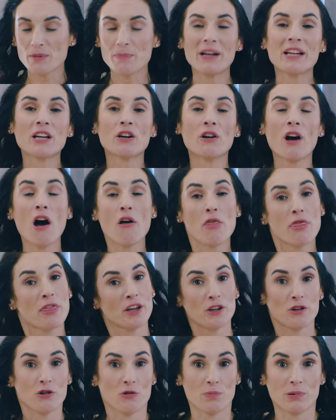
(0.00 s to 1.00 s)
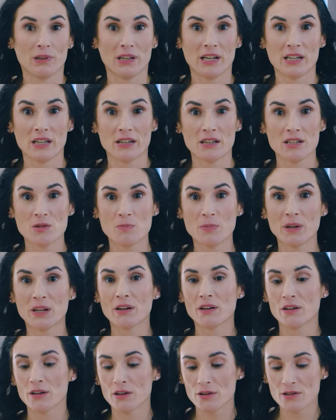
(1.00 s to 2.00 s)
depending on how thick your plate is,
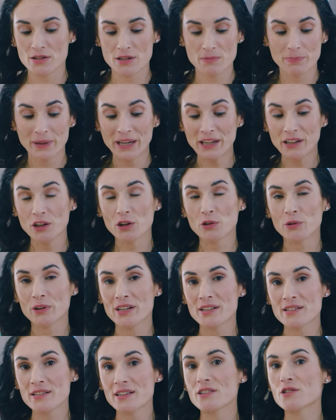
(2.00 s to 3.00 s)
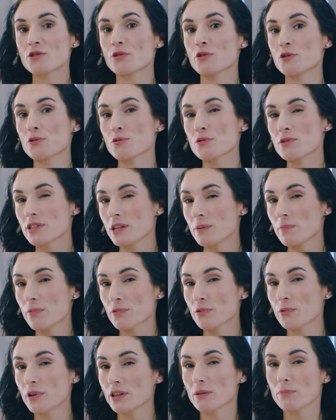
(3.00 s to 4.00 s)
because the bacon grease is going to seep
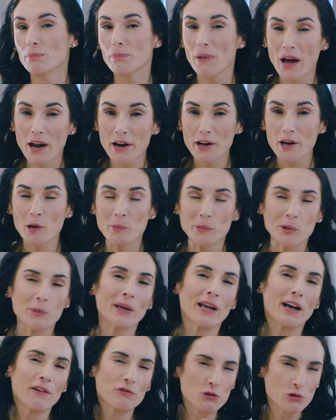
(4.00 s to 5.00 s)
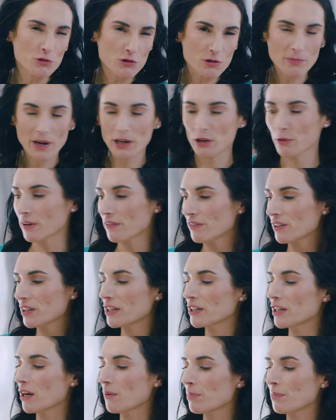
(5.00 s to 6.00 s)
through at the bottom. You may have to do some microwave
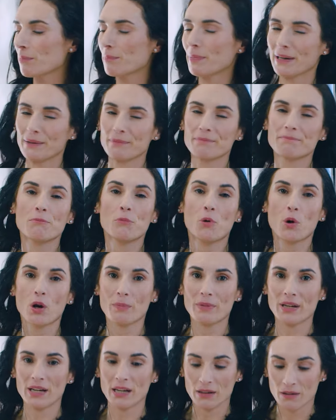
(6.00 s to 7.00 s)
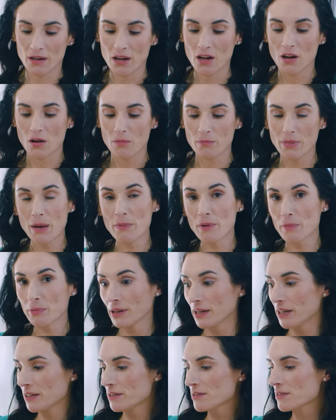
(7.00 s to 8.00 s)
cleanup, but point being, paper
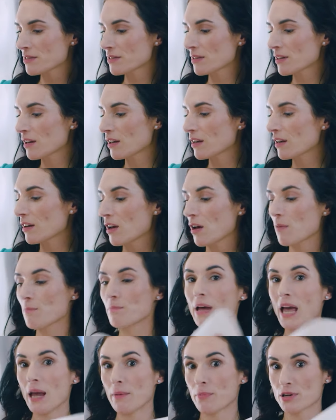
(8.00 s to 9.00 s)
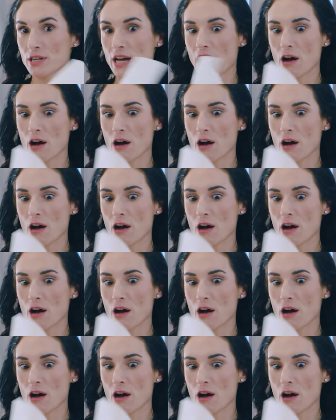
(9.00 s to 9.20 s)
plates, paper